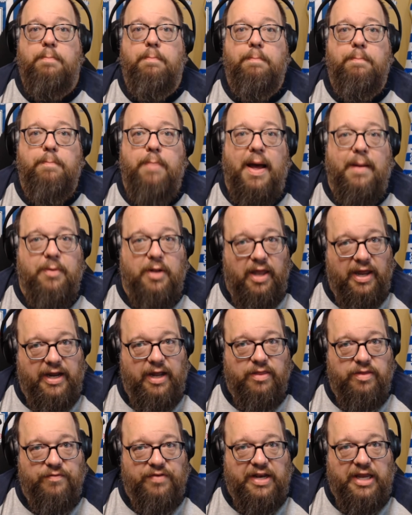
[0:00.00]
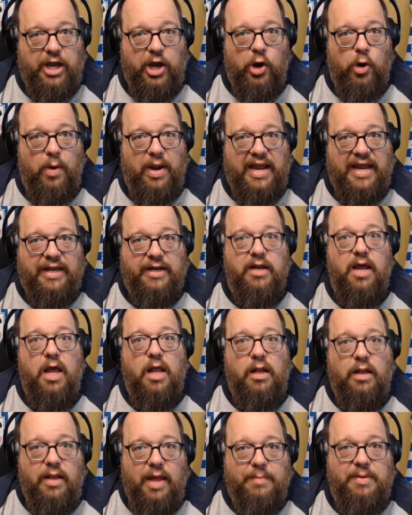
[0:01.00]
Pop a like on the video and
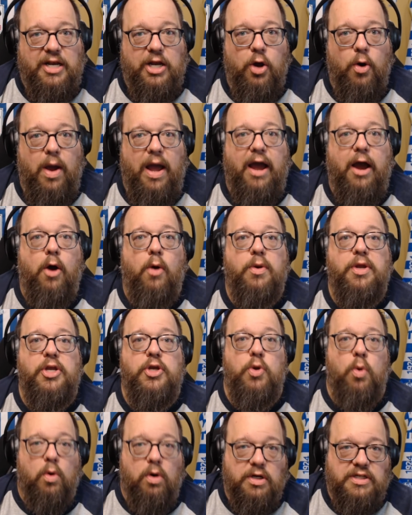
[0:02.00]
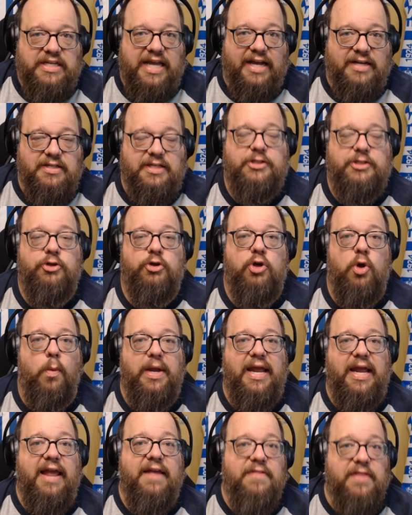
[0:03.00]
let me know how your tactics are
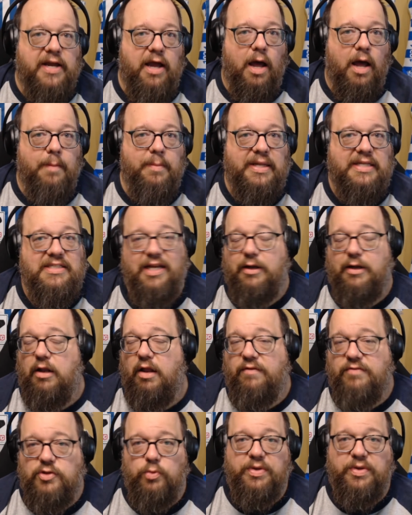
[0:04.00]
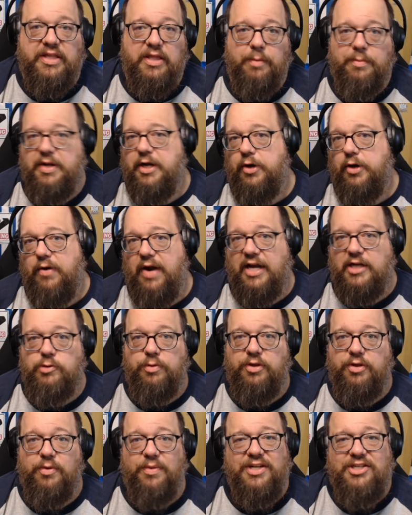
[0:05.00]
going in the comments. I'd love to read them and interact
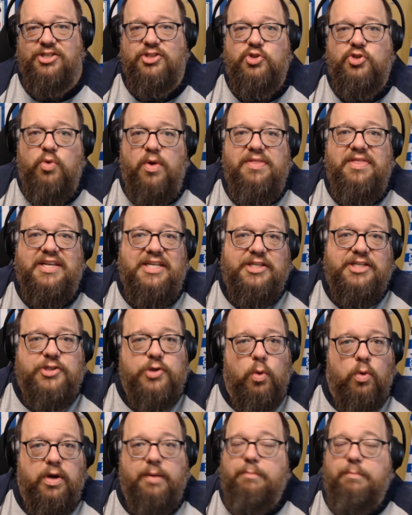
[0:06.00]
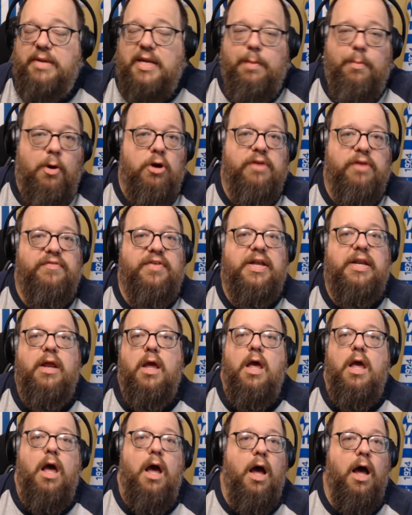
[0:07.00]
with you, and just join the Discord and be a part of it
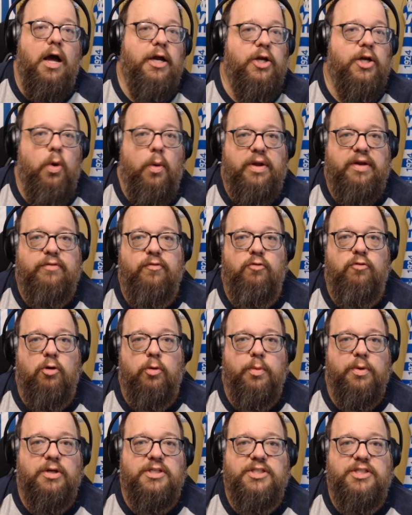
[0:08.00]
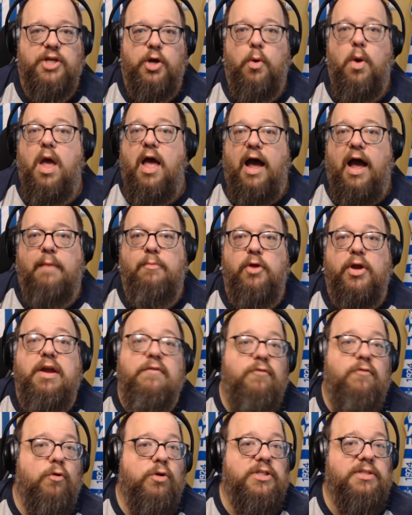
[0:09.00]
going forward. So I'm looking
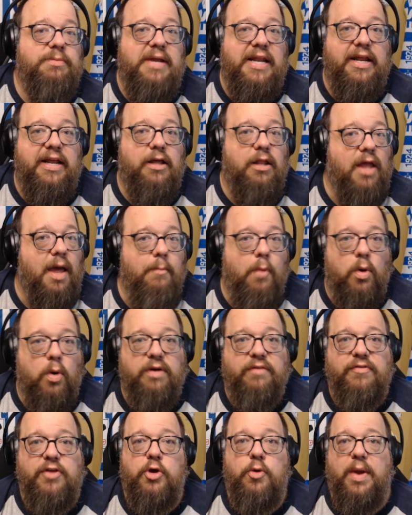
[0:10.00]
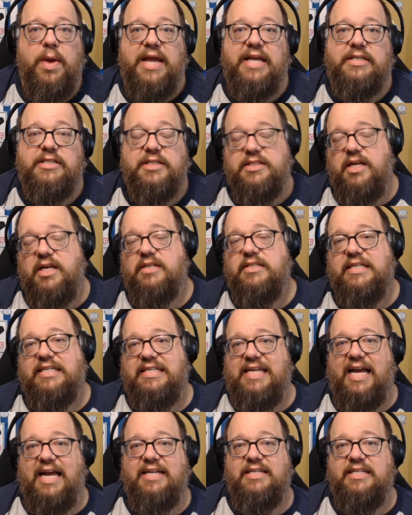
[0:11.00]
forward to meeting a lot more of you and discussing
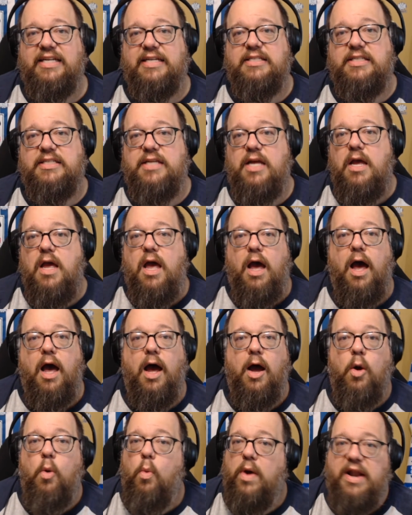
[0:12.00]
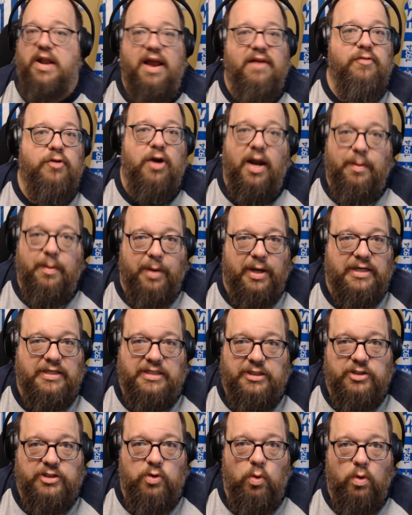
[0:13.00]
tactics whenever I'm on
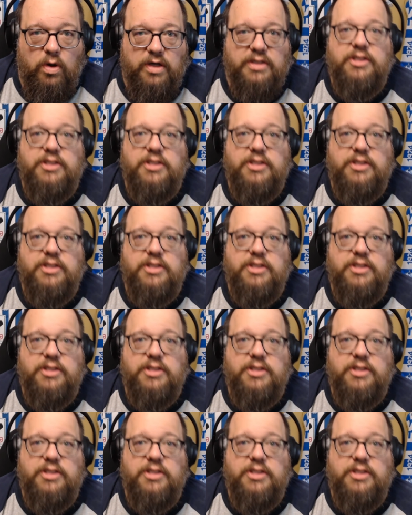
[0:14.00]
Discord.